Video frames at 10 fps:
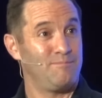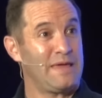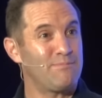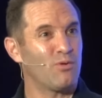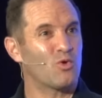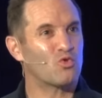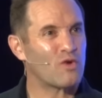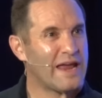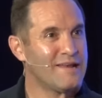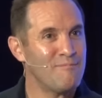People,
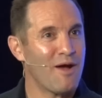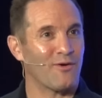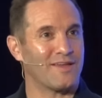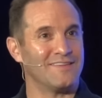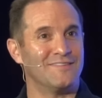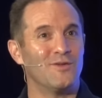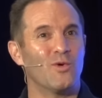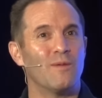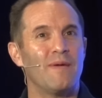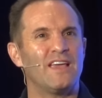great Americans,
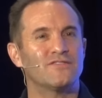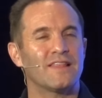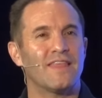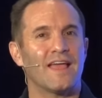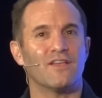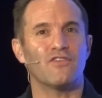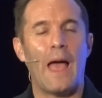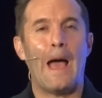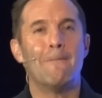doing amazing things